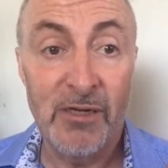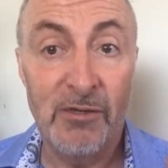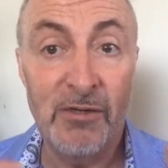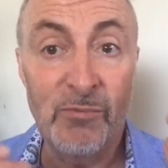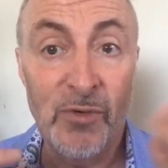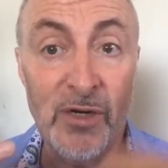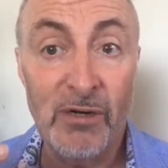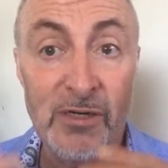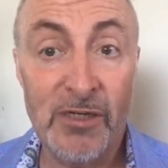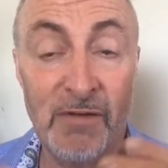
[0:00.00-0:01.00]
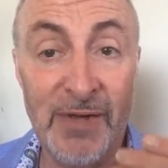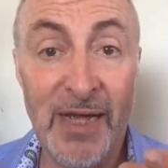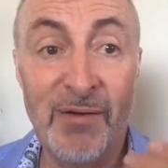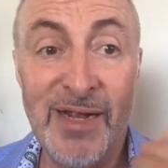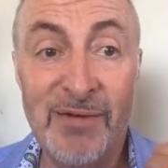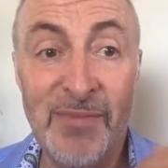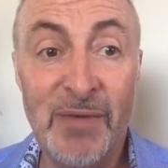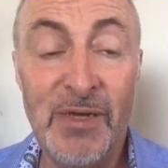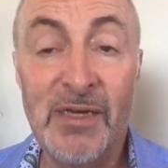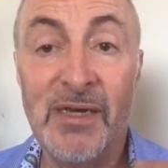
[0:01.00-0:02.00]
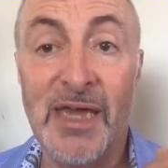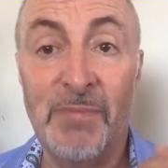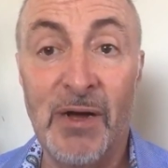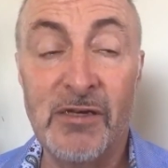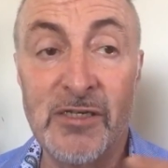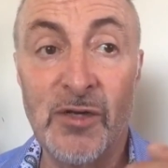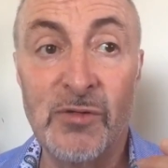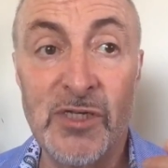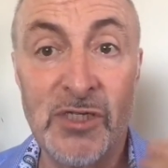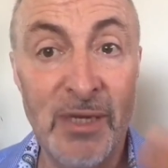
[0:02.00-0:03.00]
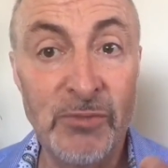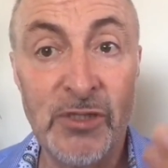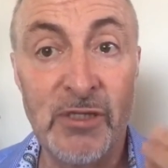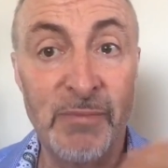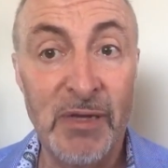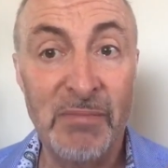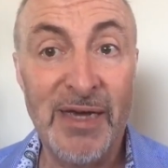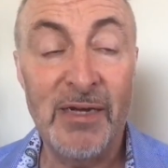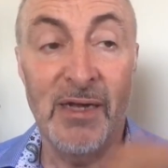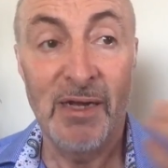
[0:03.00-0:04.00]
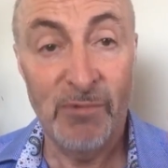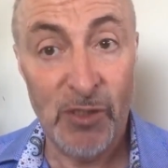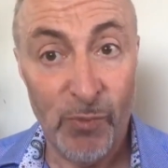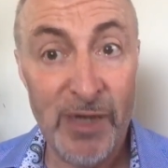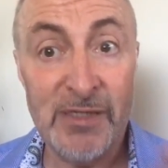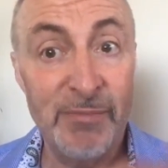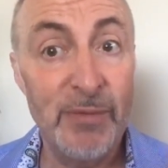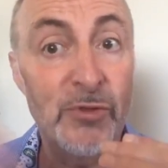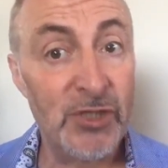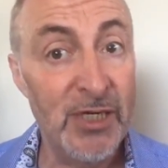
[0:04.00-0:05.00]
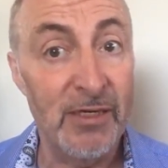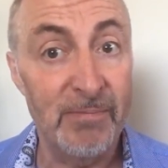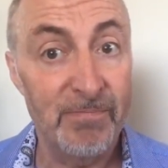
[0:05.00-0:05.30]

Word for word: you can work a lot of stuff out and maybe get past those assumptions that are being made, which is why some people cheat.